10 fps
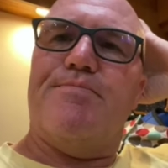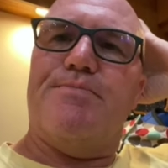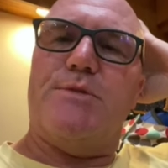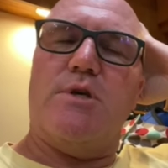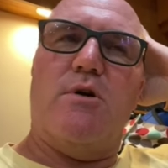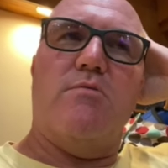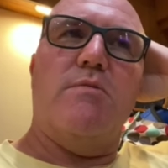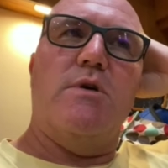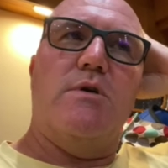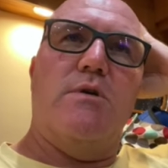So
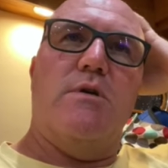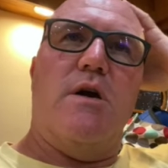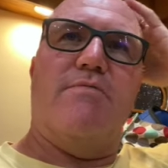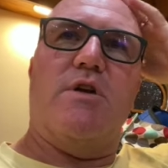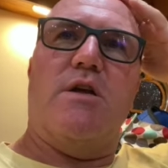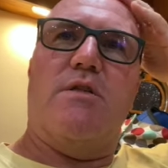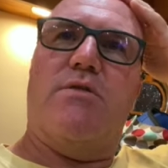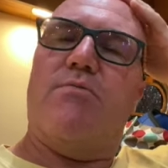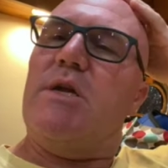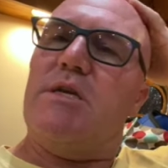I've done it
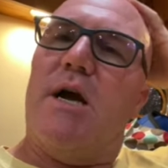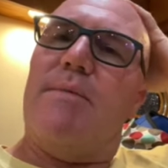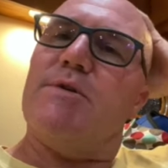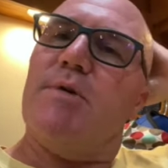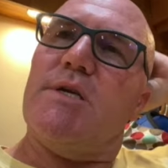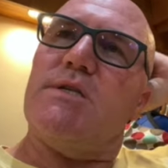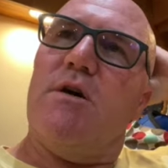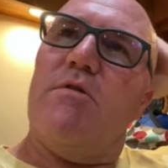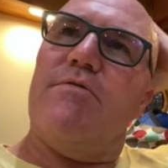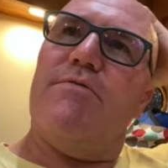3 times
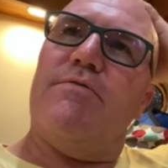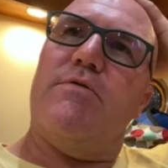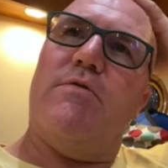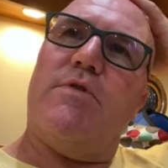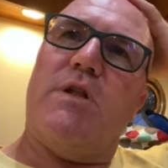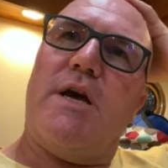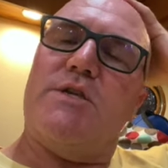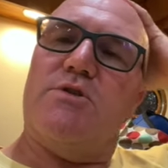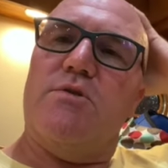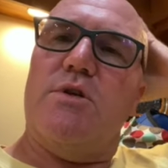myself over the last
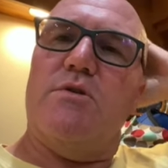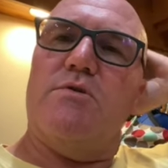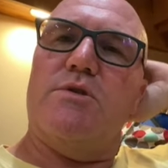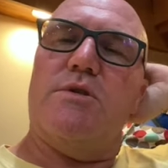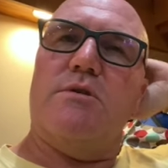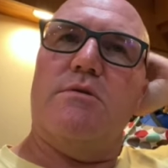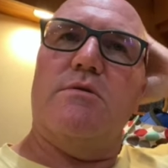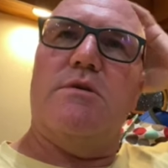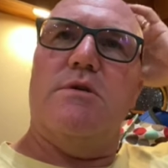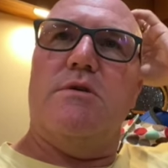2 years and
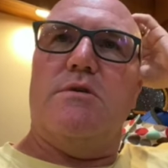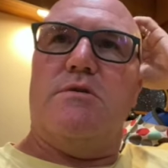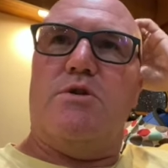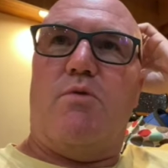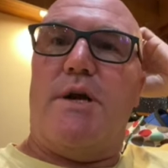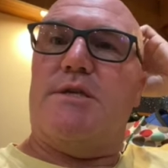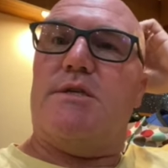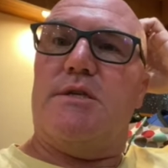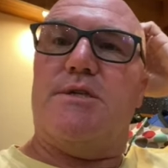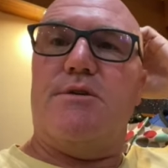twice
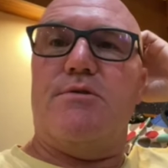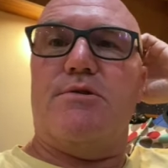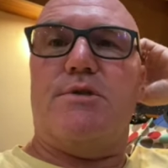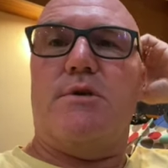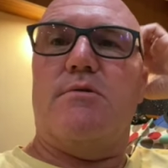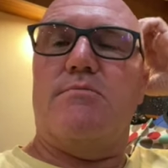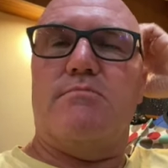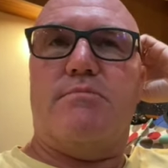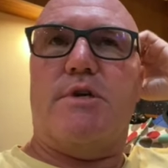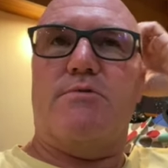this year, so
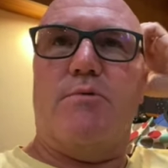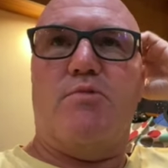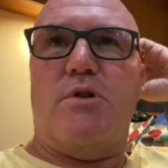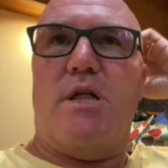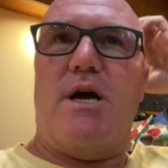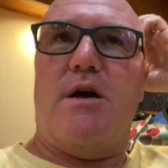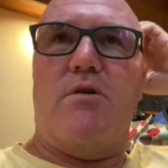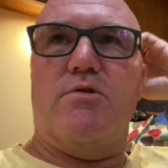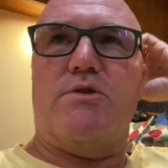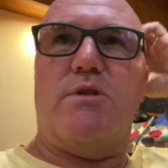because we put a lot of
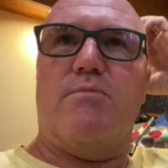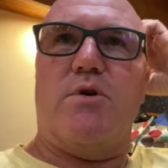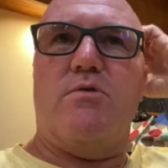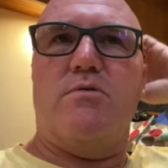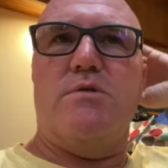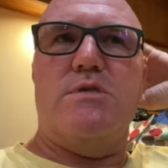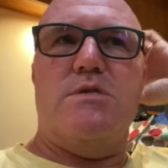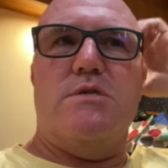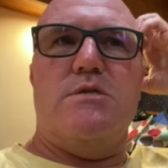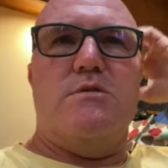hours on the boat.
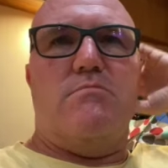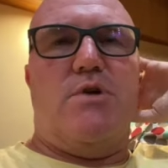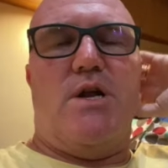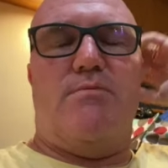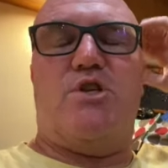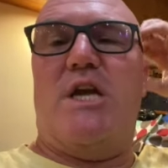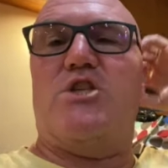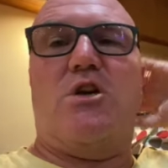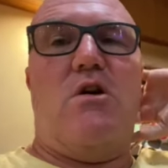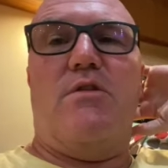But I'm
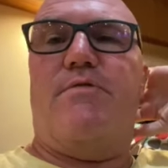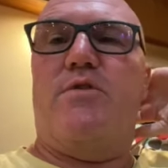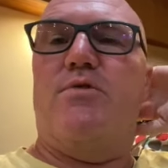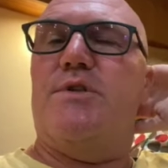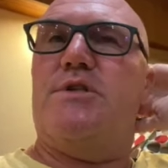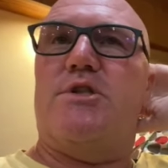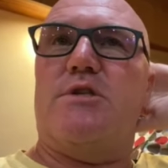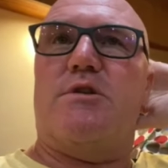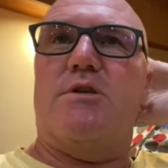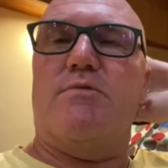changing all the fluids
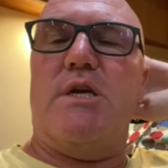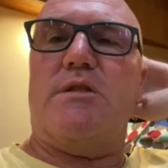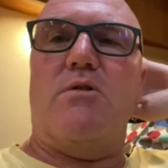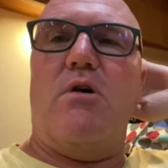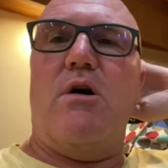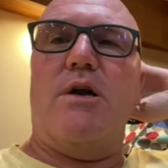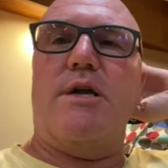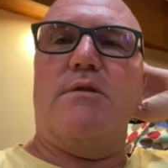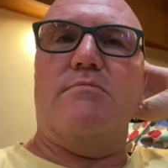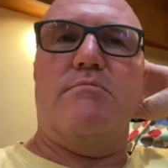just because we hit the log,
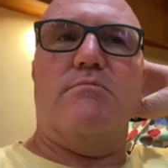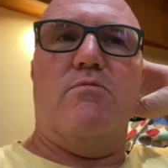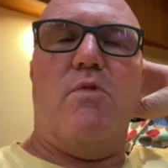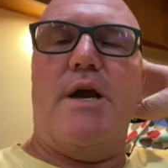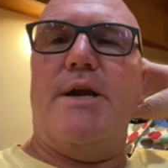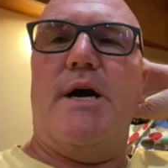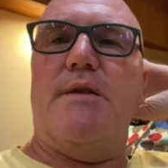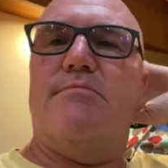and why not?